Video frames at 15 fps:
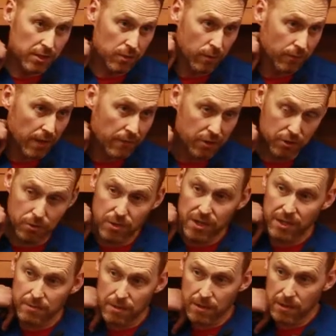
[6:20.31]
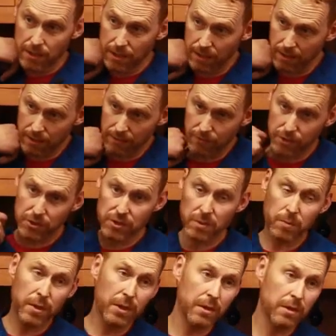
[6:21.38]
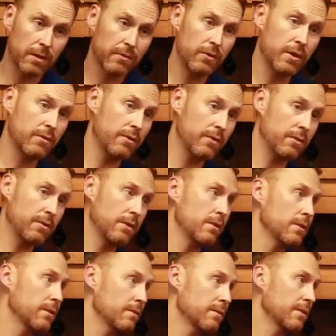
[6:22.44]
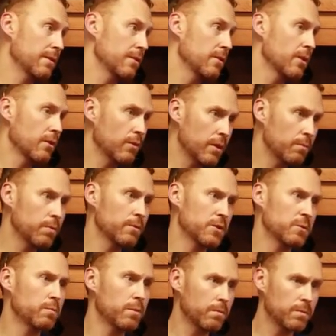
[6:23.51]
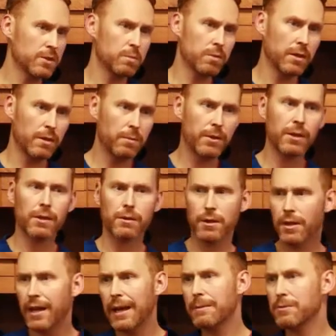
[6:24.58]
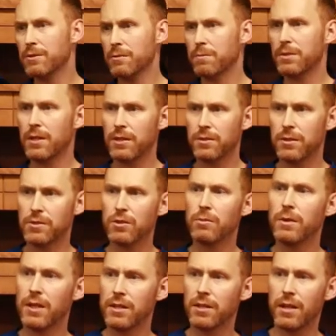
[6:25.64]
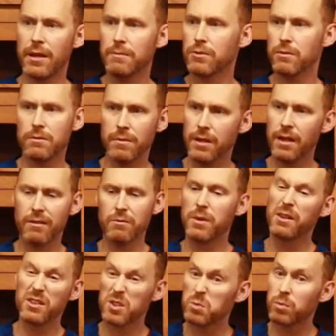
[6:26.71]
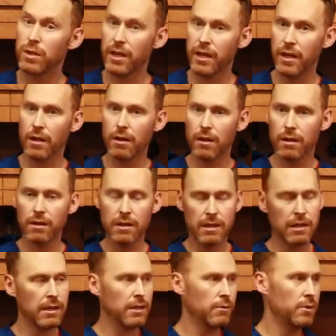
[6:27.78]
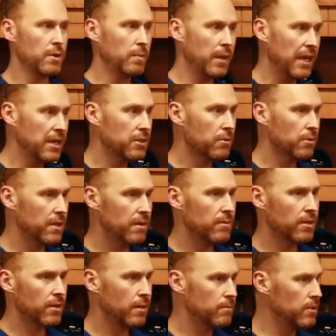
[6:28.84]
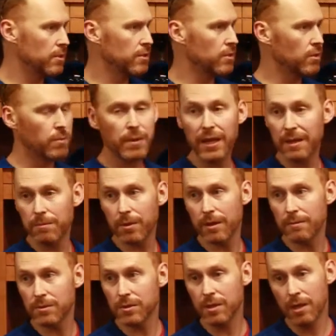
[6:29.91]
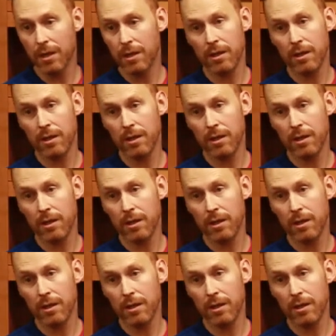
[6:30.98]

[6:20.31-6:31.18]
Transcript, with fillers: So if you have a cream versus a pill, if you have you can only split a pill or a capsule potentially so many times, or you may not even be able to split it at all. With a pain cream, it comes in these little pain pumps.